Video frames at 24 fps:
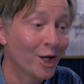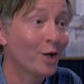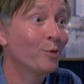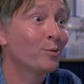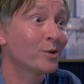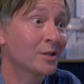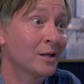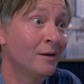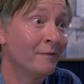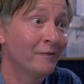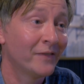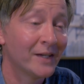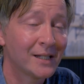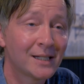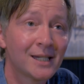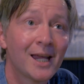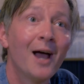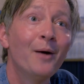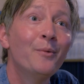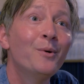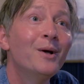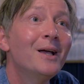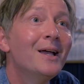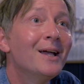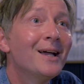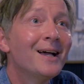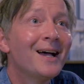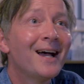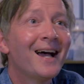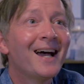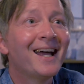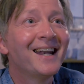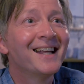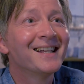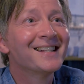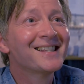ago, it was on video,
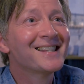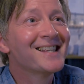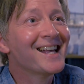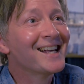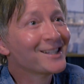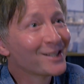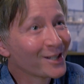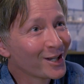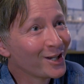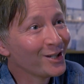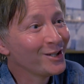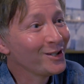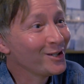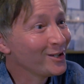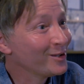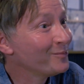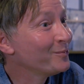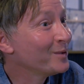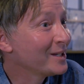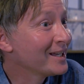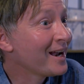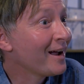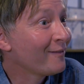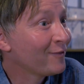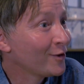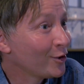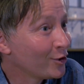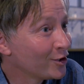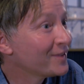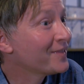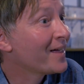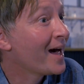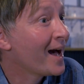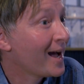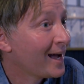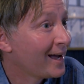and I said, "Can you, you have a look
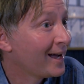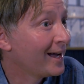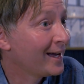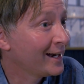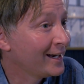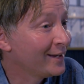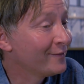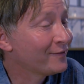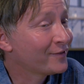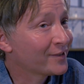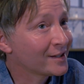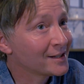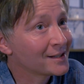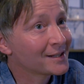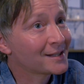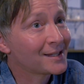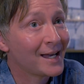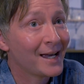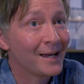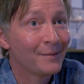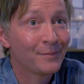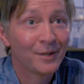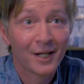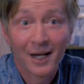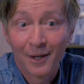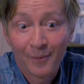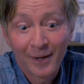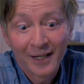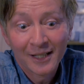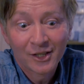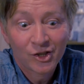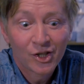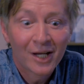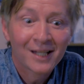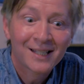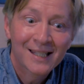at that? And if there's um, you know
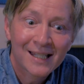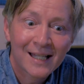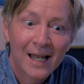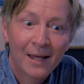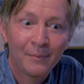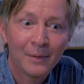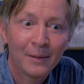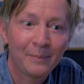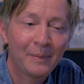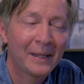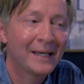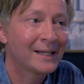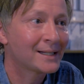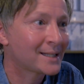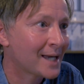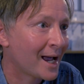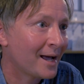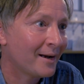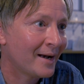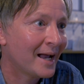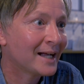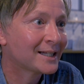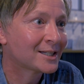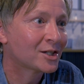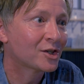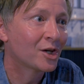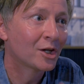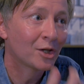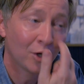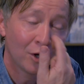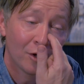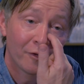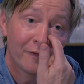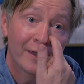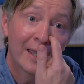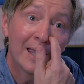any chance of letting me be a director, I'd
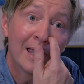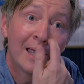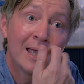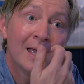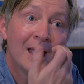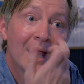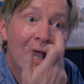love it."